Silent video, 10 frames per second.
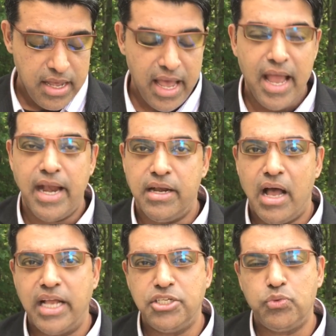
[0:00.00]
And
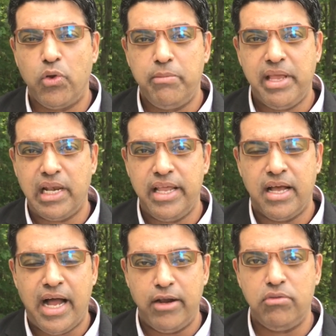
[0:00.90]
I just want to be
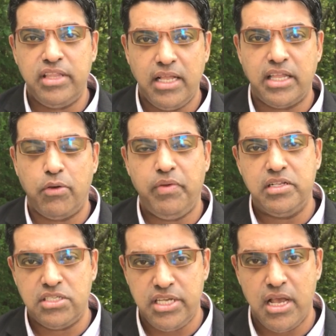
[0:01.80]
clear, I don't think that
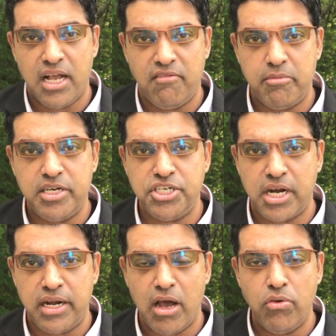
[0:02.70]
we'll see a government
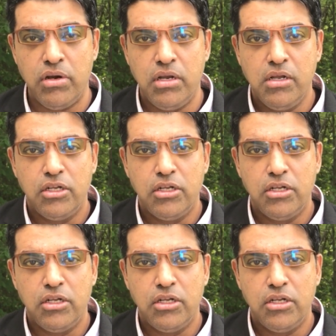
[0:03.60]
shutdown.